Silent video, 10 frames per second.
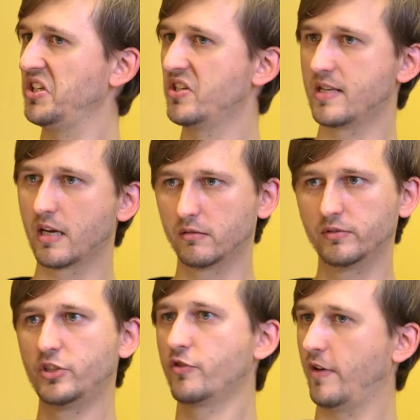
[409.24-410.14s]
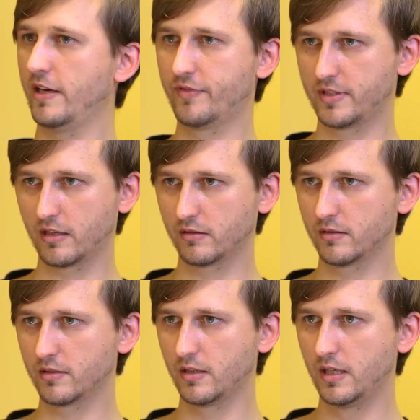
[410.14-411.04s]
each second, each 5
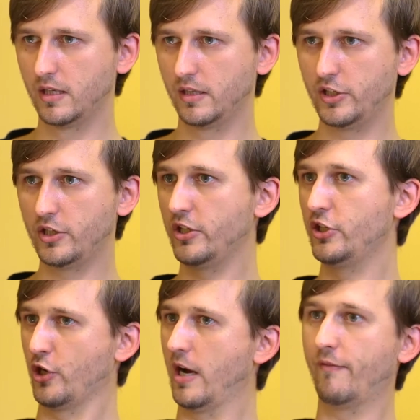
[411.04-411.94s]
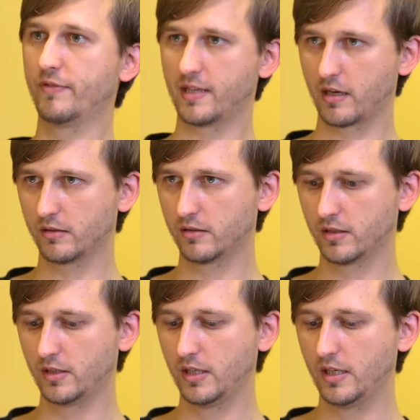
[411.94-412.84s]
seconds, each half second,